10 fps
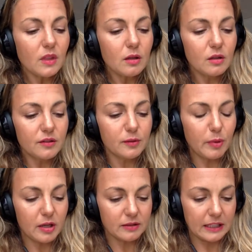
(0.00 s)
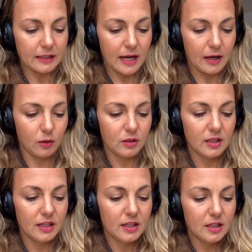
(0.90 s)
Because apparently now,
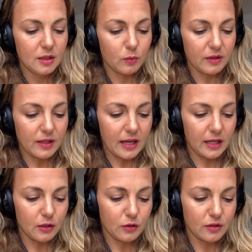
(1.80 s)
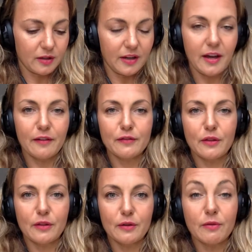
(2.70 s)
with age, I
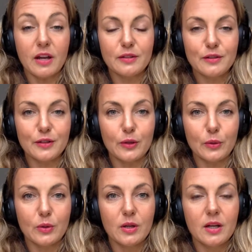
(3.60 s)
have the right to